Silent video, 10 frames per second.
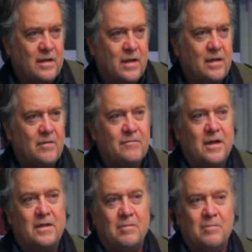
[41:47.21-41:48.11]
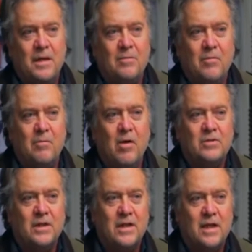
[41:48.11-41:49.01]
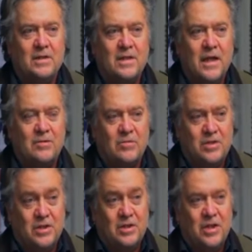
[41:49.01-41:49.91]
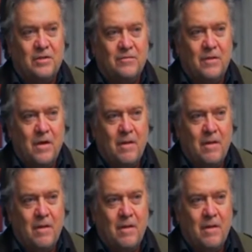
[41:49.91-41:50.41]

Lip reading: that affected people most in the United States, was the chief